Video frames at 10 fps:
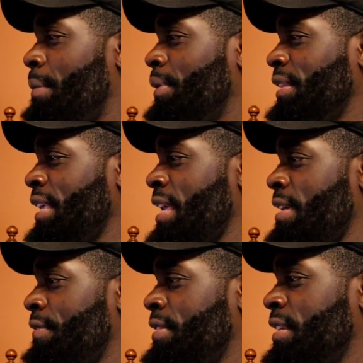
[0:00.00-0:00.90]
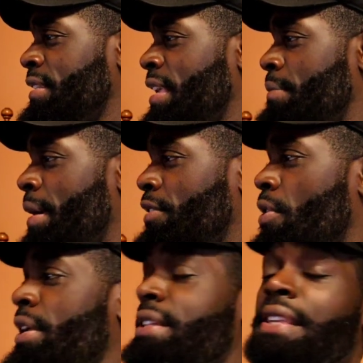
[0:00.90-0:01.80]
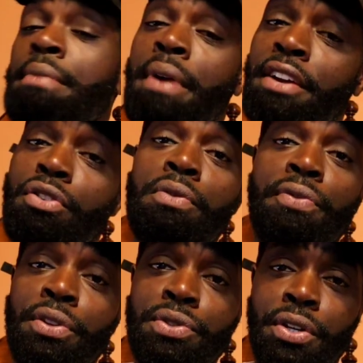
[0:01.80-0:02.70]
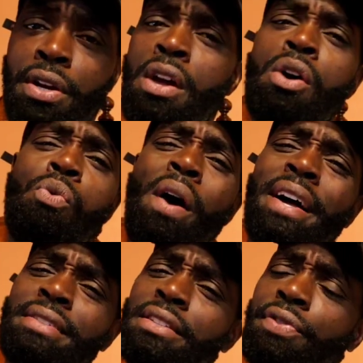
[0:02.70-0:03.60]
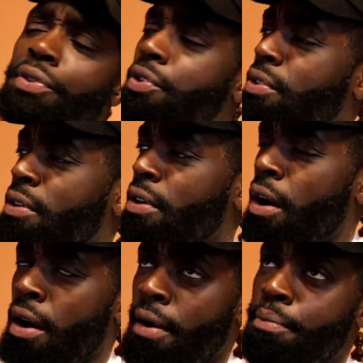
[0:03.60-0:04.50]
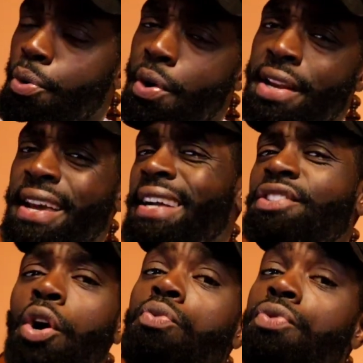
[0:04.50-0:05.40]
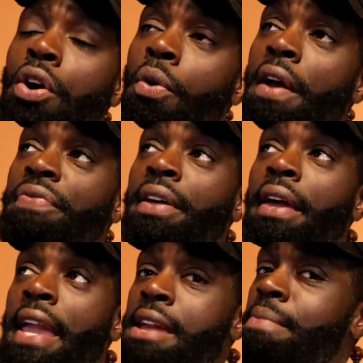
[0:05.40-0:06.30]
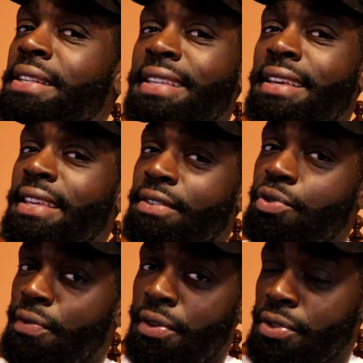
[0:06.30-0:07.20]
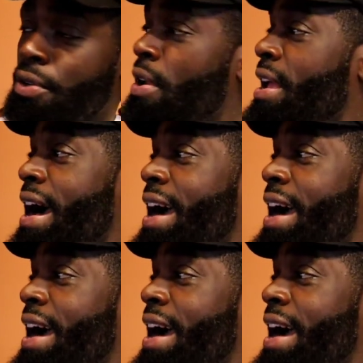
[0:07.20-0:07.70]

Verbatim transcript: I believe is it a 10 micron? Yeah, 10 micron filter. Why is these filters uh, important? I don't know if the AMS kit gives you a filter.